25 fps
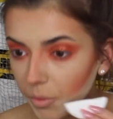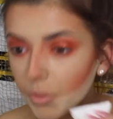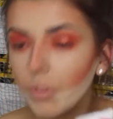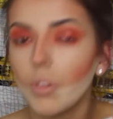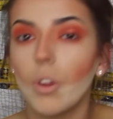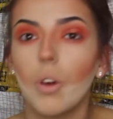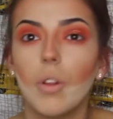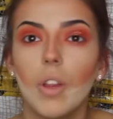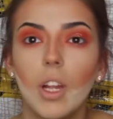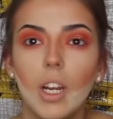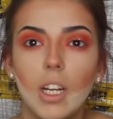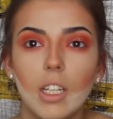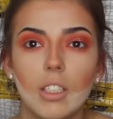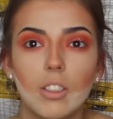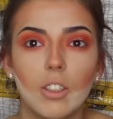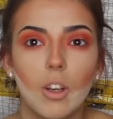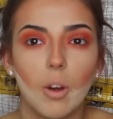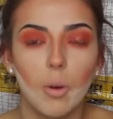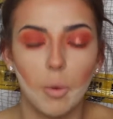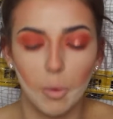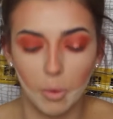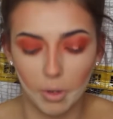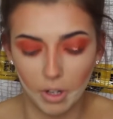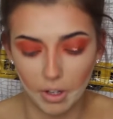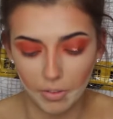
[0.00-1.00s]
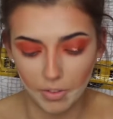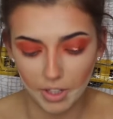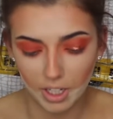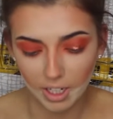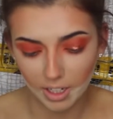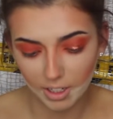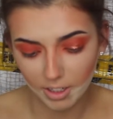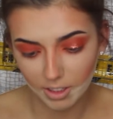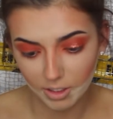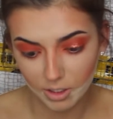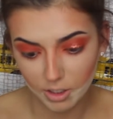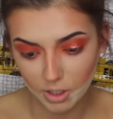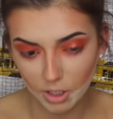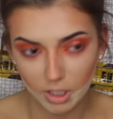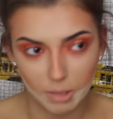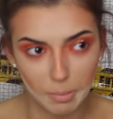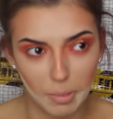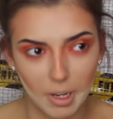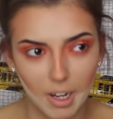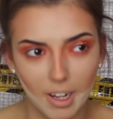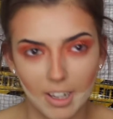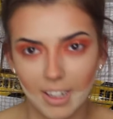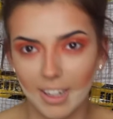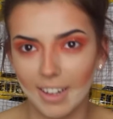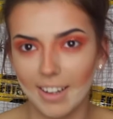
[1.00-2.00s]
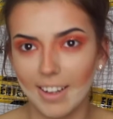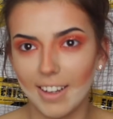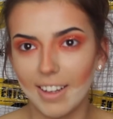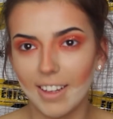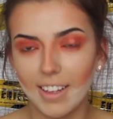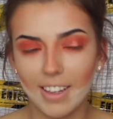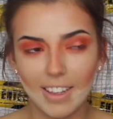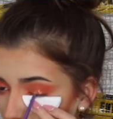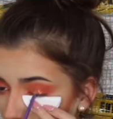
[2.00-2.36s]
No, that needs to go all over the lid, it's so sparkly.